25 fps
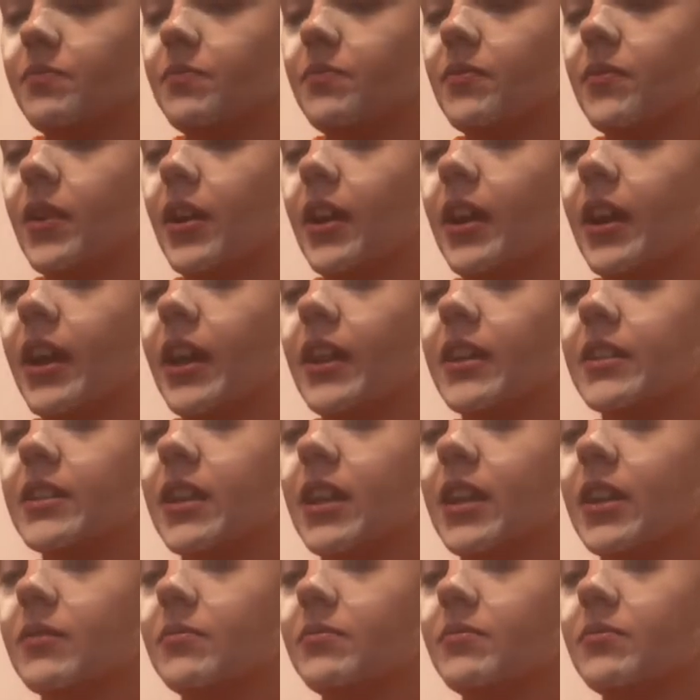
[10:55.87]
ahead of
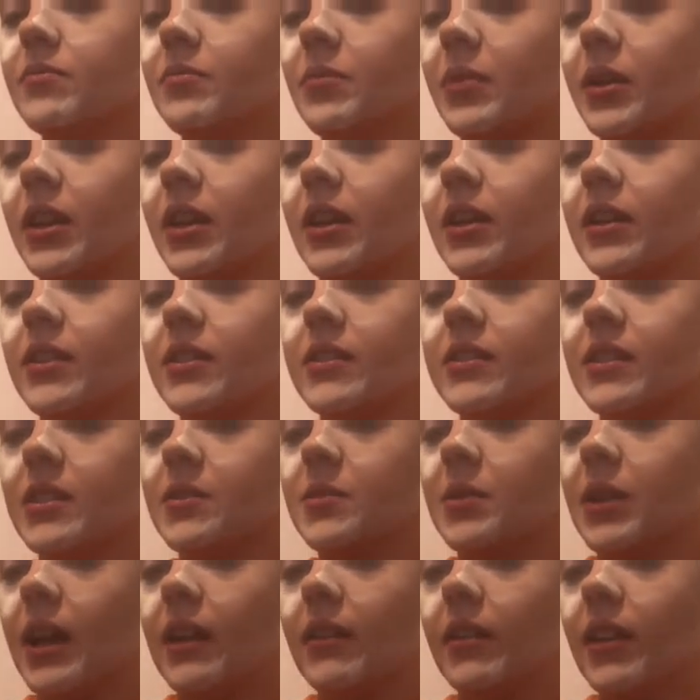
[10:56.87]
time because that's what
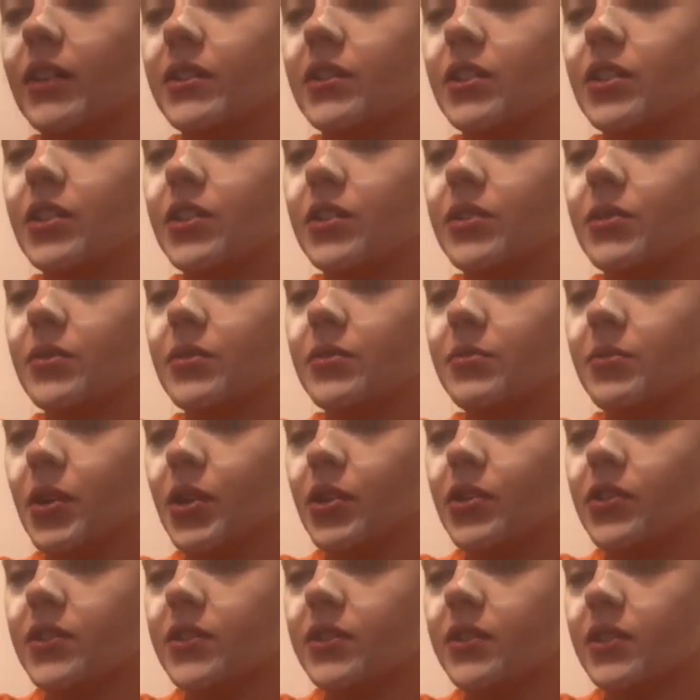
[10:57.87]
I like to do
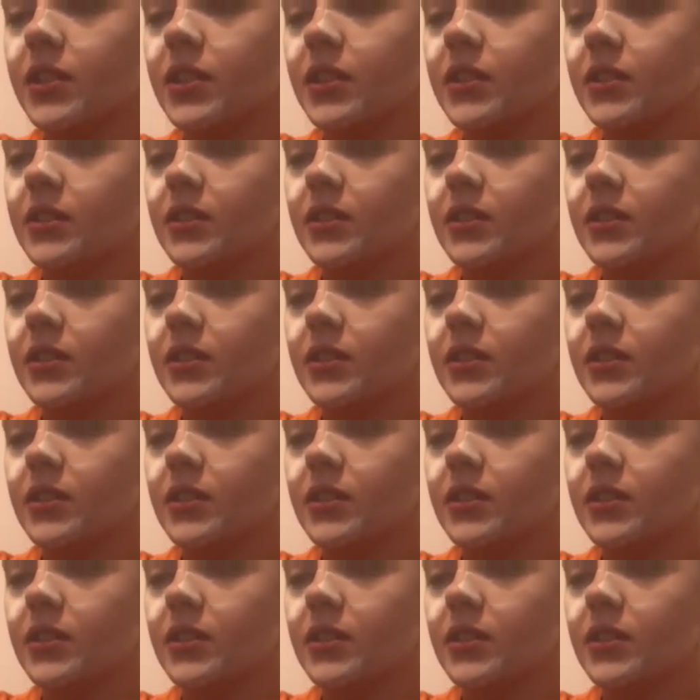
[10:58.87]
personally.